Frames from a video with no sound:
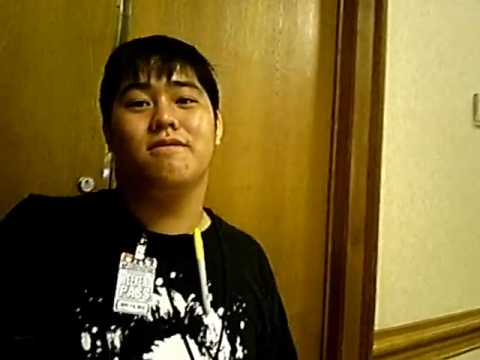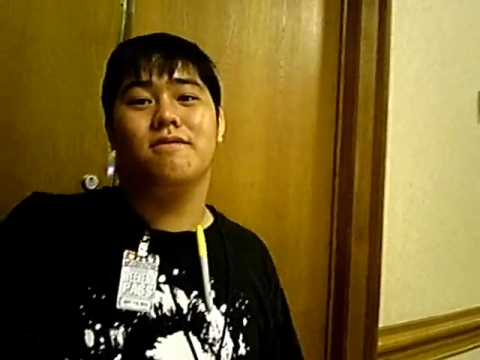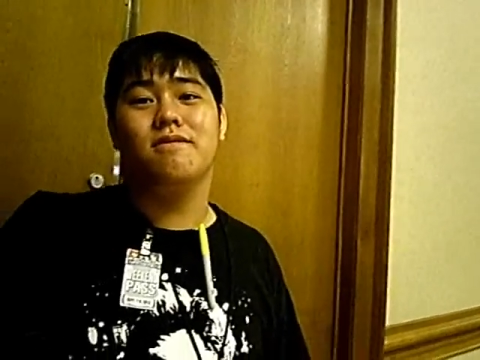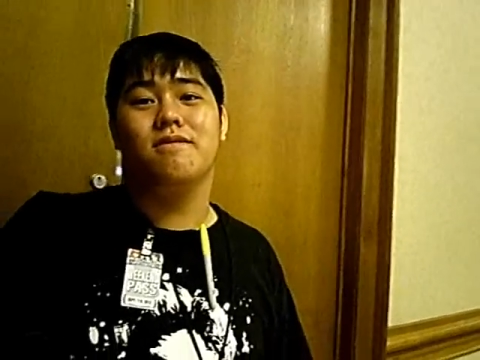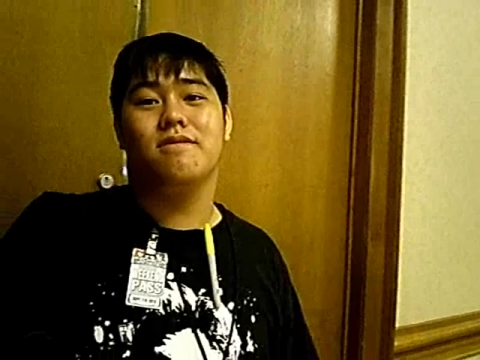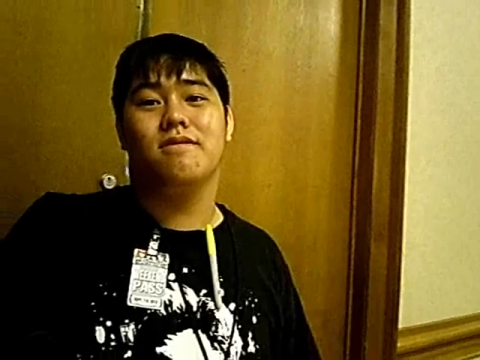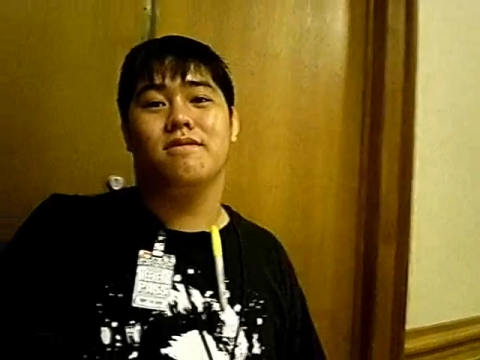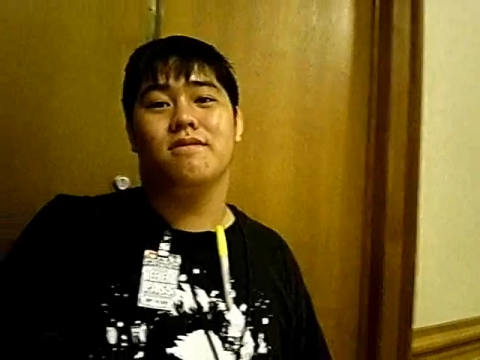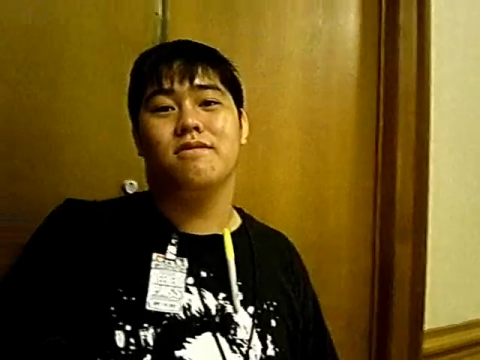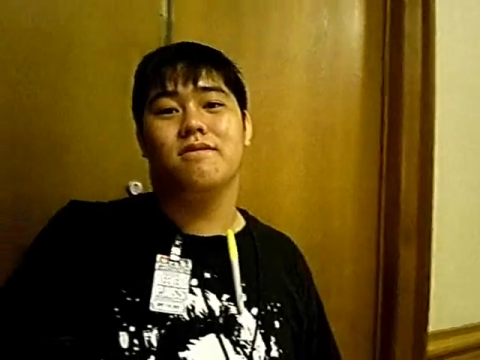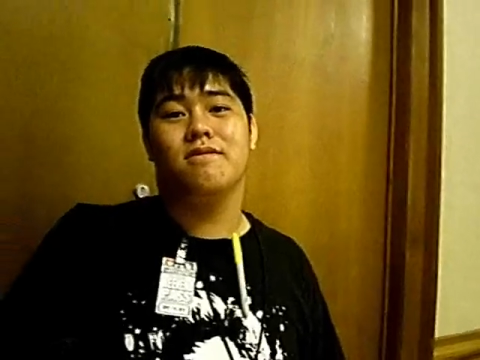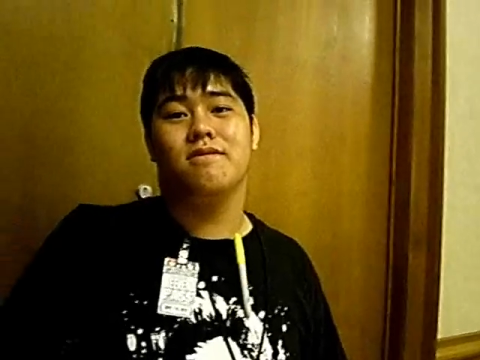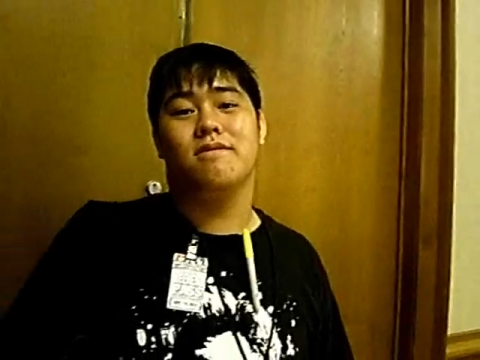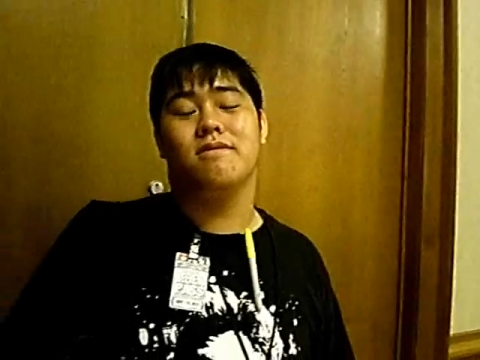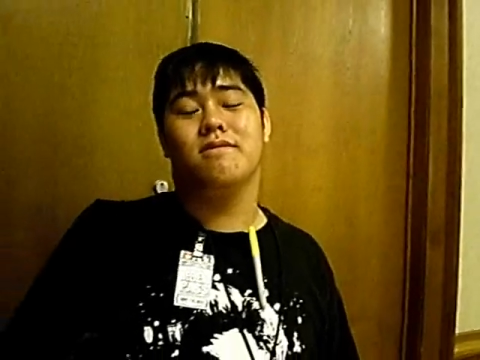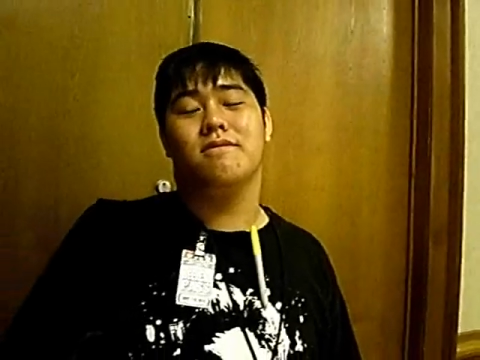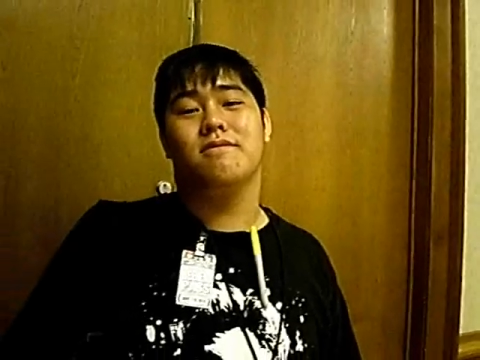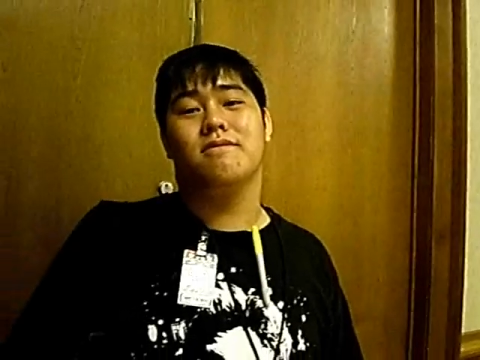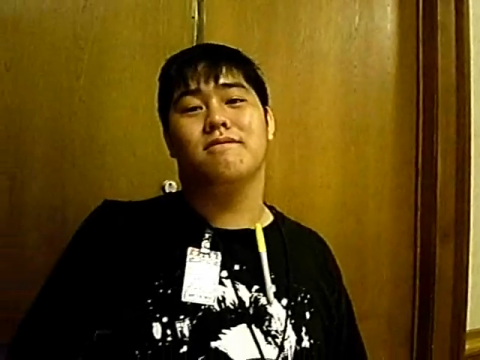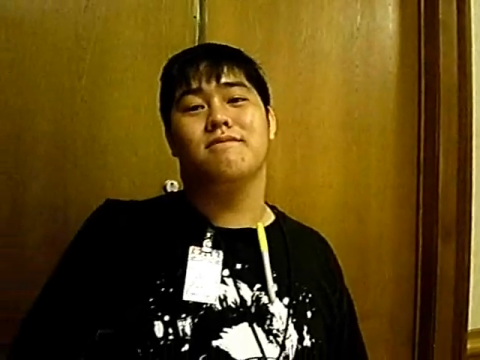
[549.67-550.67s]
um
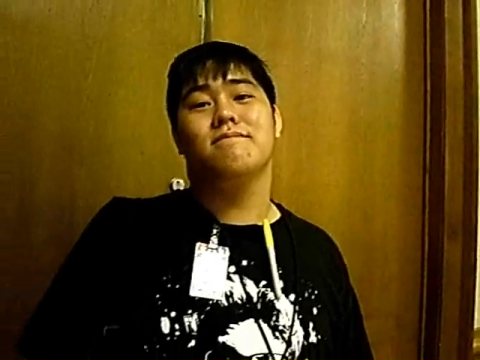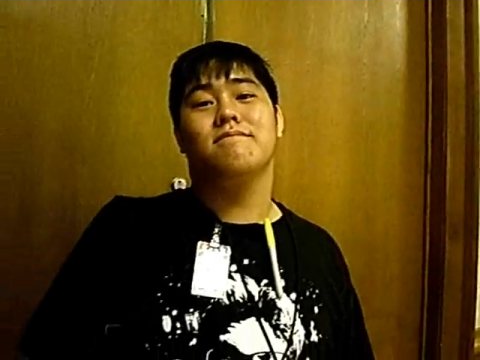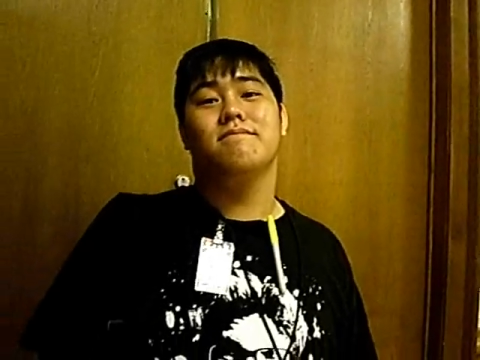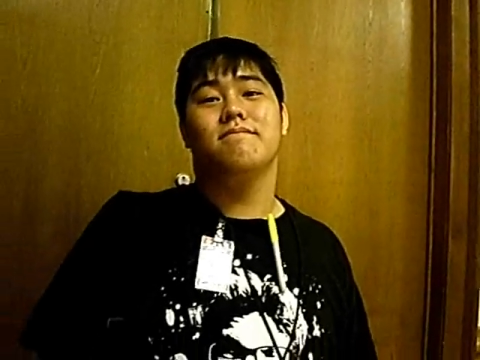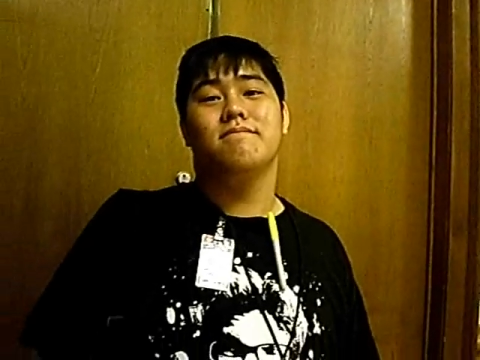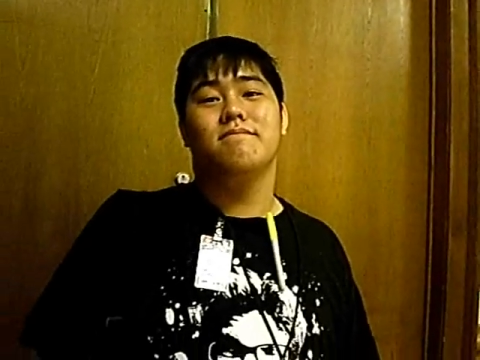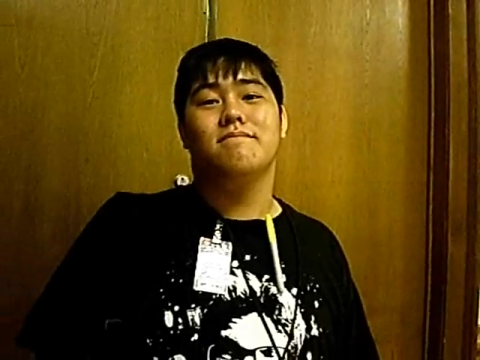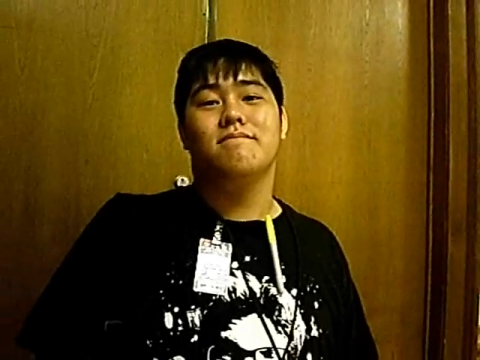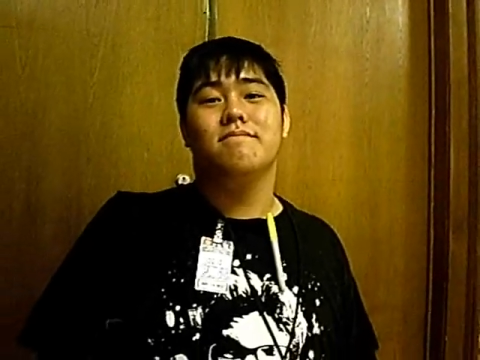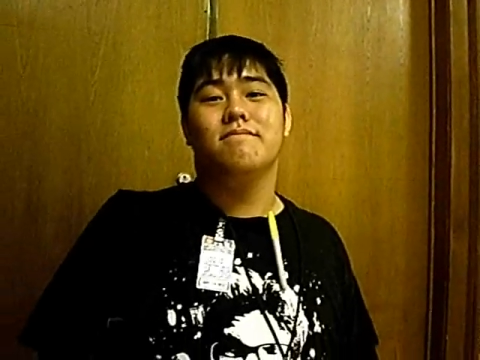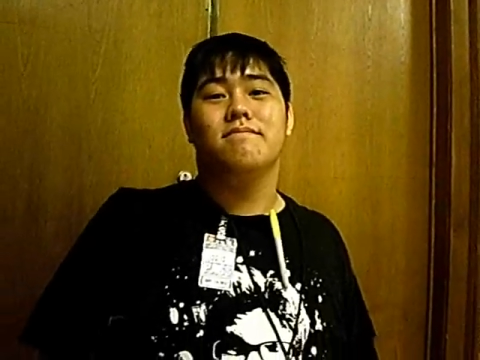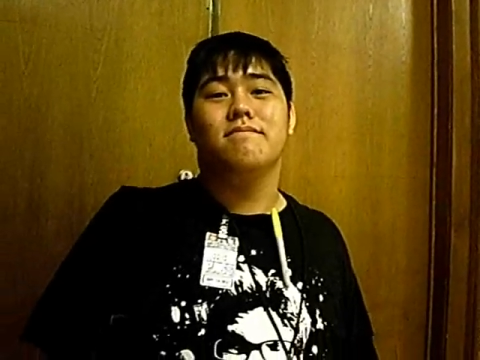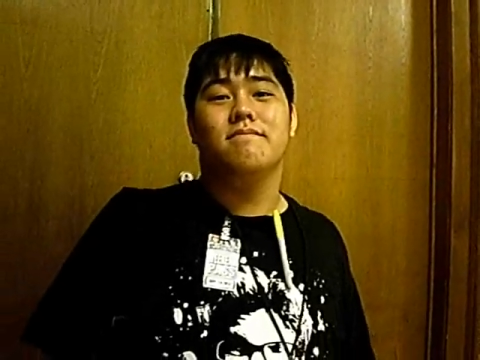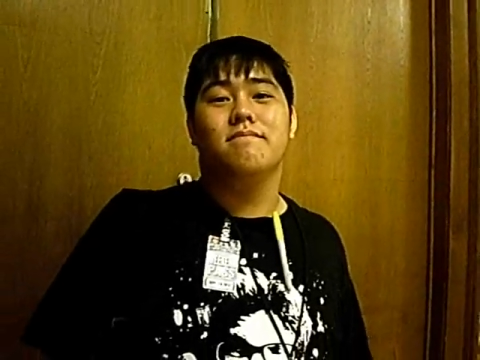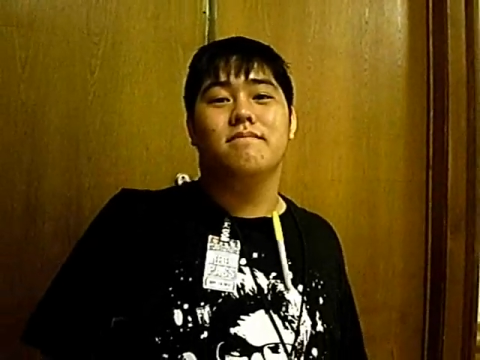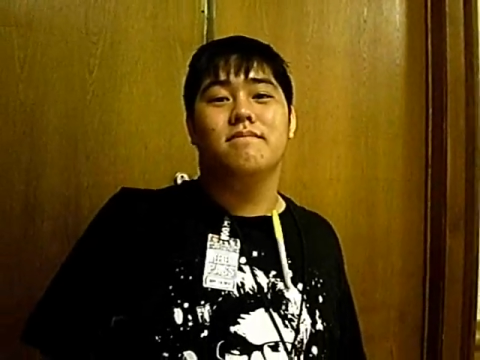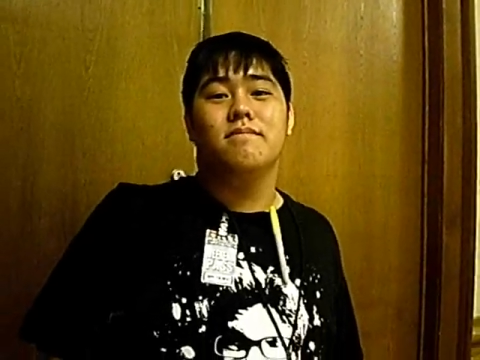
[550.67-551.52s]
uh, Avatar?